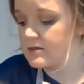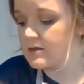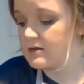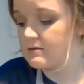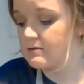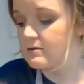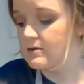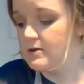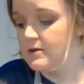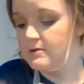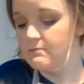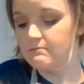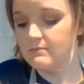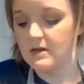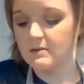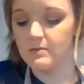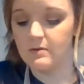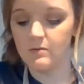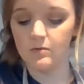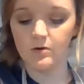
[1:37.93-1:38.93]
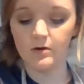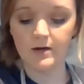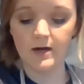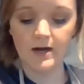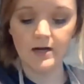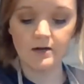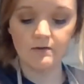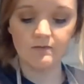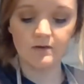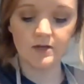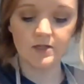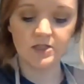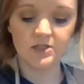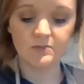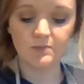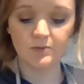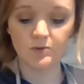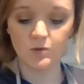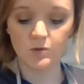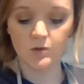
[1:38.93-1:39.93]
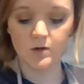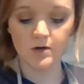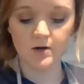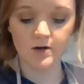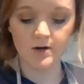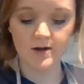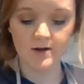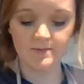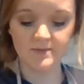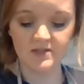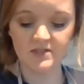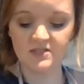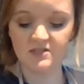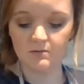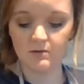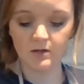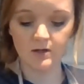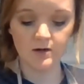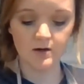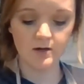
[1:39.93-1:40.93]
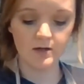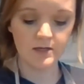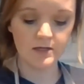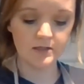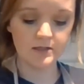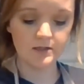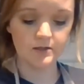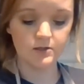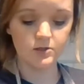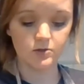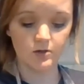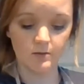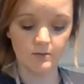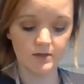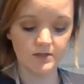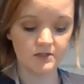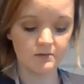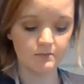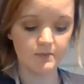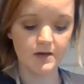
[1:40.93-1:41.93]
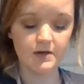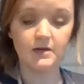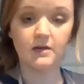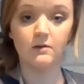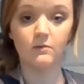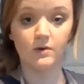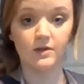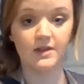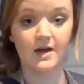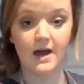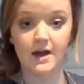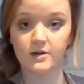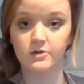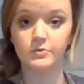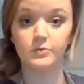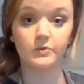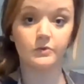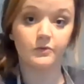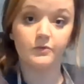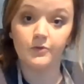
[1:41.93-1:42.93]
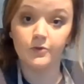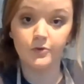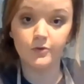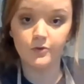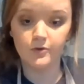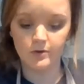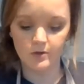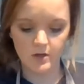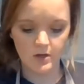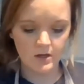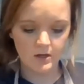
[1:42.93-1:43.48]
then maybe we'll kind of explore the similarities in ceramics and baking with actual food.